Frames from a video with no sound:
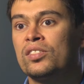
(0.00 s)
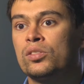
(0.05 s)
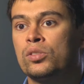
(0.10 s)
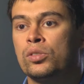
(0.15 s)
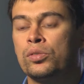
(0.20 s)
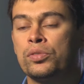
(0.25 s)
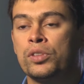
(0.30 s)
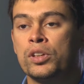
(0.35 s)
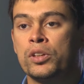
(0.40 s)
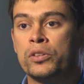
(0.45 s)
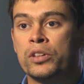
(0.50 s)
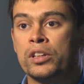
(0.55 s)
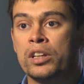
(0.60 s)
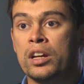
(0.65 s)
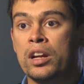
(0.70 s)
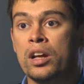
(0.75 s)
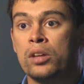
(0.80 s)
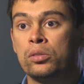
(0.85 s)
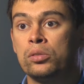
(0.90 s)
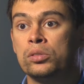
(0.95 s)
to figuring
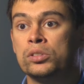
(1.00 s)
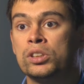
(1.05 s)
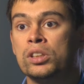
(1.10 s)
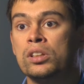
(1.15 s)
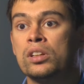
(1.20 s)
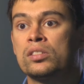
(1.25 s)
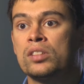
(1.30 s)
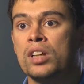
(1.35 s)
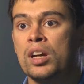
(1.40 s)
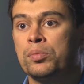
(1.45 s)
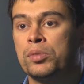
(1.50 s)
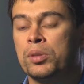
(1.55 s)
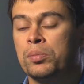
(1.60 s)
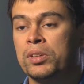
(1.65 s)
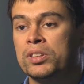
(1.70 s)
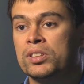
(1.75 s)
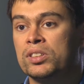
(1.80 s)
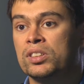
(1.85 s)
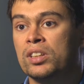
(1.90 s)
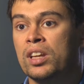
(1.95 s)
out how to genotype
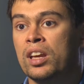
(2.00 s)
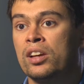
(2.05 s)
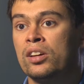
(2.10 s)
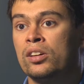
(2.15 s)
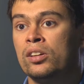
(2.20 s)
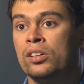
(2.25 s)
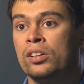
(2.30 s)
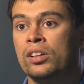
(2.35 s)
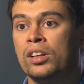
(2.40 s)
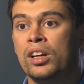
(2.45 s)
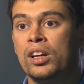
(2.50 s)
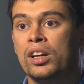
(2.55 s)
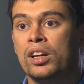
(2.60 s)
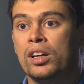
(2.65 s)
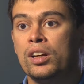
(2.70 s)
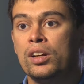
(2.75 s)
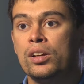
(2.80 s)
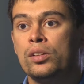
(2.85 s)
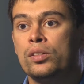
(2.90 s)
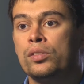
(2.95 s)
them at scale,
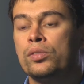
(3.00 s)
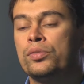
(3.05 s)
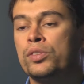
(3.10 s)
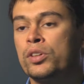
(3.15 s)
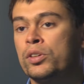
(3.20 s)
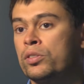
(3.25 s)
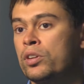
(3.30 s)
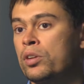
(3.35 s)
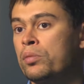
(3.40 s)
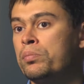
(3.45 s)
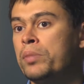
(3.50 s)
figuring out